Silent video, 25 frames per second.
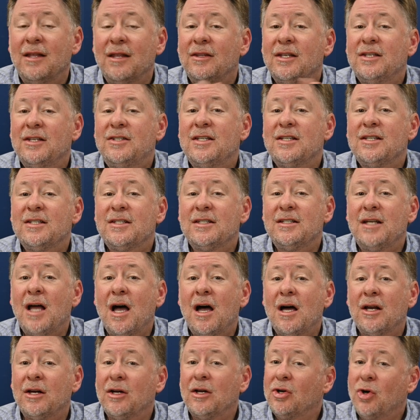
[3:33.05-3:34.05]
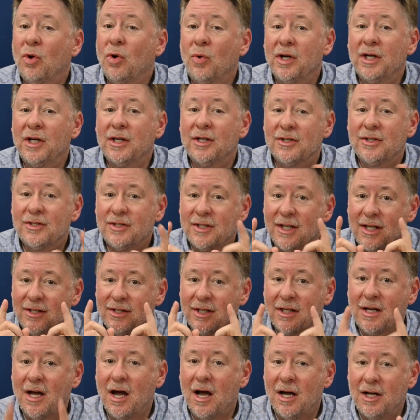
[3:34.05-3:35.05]
This is not a quiz, it's
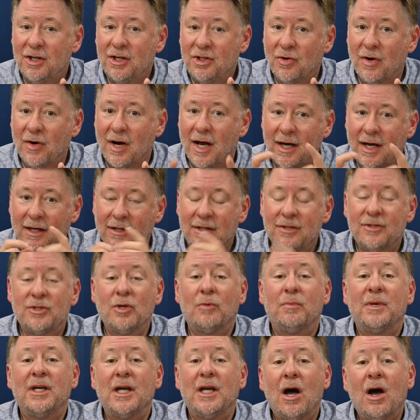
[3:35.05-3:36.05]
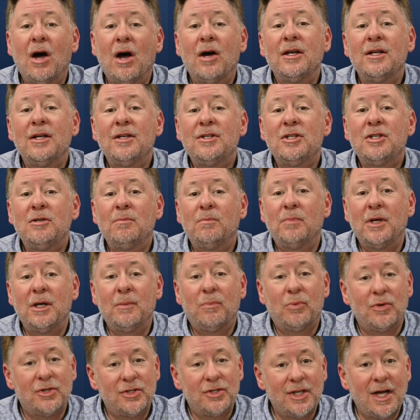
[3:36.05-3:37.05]
a contract, so be honest, be
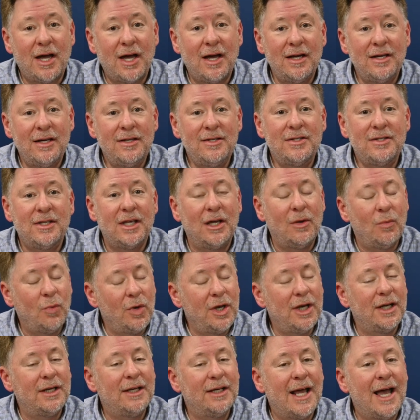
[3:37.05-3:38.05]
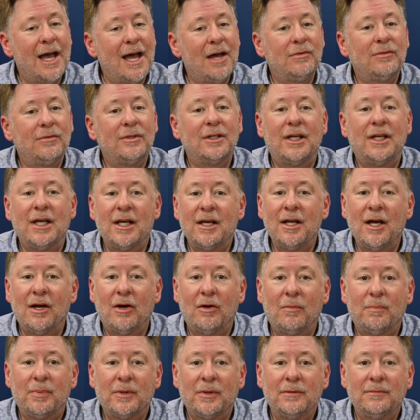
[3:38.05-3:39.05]
precise, and when in doubt, get
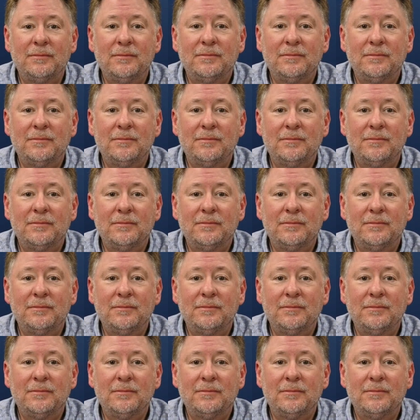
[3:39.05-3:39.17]
help.